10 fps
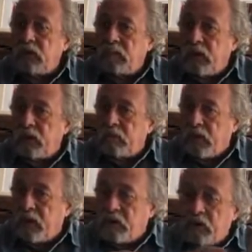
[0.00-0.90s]
in my
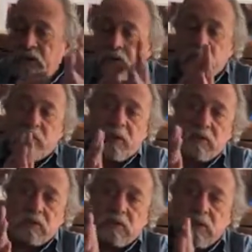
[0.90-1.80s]
migrating here to
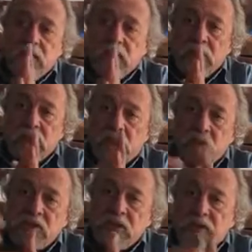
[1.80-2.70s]
Paris, to
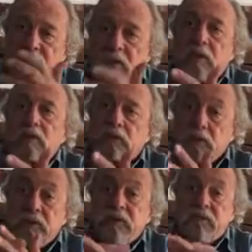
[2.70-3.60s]
understand the
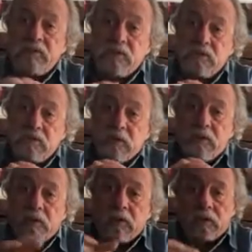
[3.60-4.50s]
cultural differences. So I
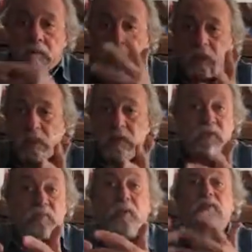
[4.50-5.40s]
not only
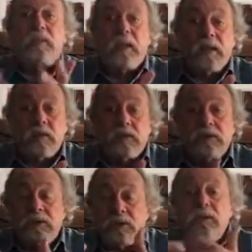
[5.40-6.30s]
spoke the
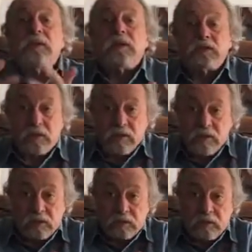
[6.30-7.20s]
language, I
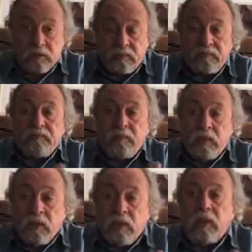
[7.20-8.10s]
transculturated.
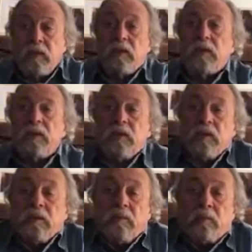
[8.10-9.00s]
And
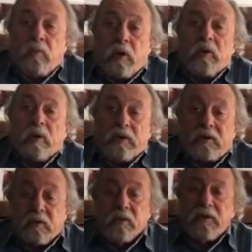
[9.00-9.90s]
in part of my
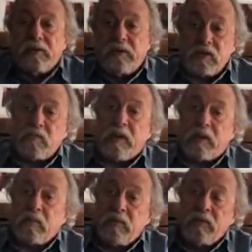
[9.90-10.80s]
career in the
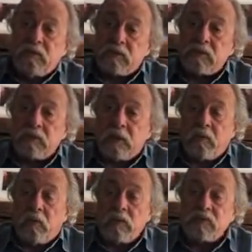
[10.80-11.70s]
Hispanic media business, I
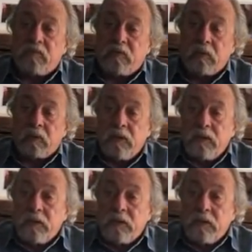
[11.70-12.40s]
was for